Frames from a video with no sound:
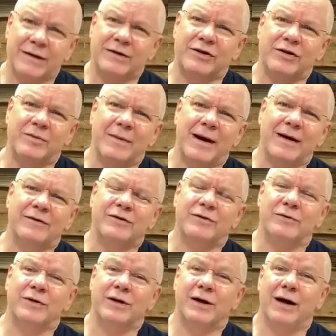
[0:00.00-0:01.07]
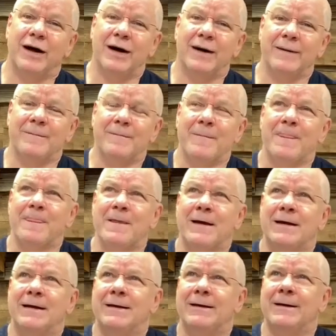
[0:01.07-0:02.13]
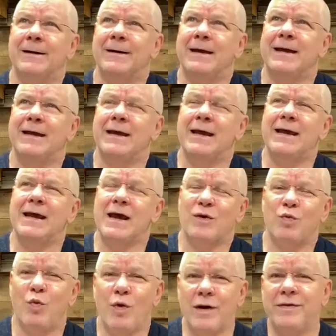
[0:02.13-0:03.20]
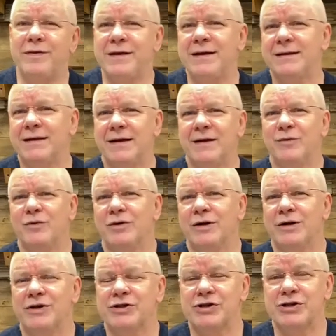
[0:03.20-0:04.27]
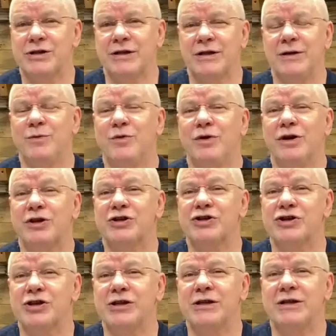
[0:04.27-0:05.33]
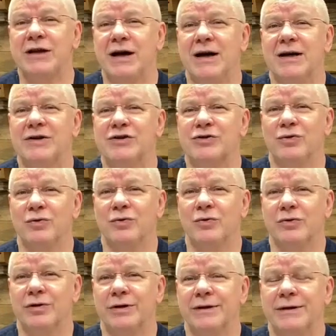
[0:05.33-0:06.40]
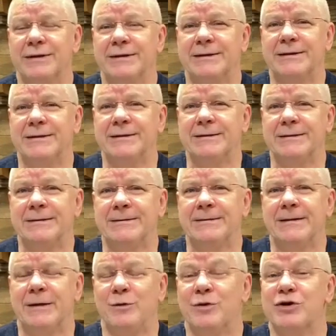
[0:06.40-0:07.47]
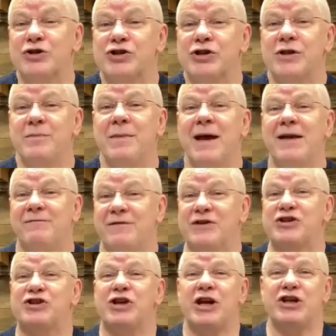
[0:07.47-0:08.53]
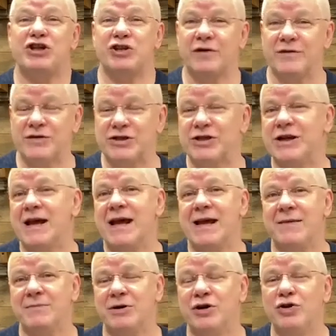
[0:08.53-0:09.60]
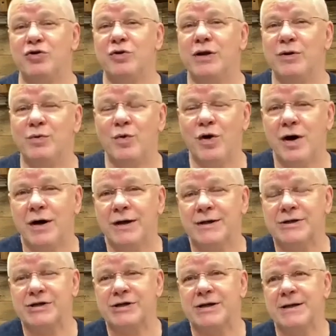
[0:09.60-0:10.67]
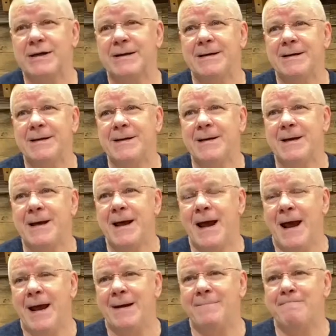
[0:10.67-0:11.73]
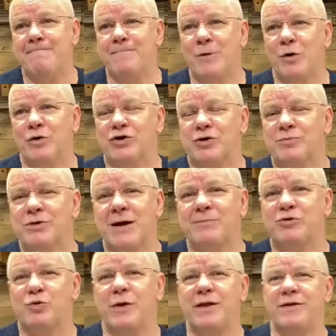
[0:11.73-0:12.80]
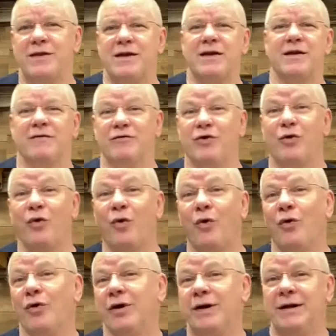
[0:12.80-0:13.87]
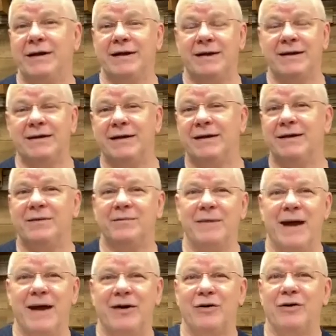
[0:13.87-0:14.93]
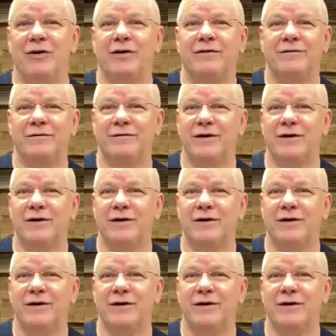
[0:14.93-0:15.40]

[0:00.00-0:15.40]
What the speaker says: to the mountain with God, he had one thing that he wanted to see. He wanted to see God's glory. He wanted to see the manifestation of his name and who he was. And sometimes we think of glory in the manner of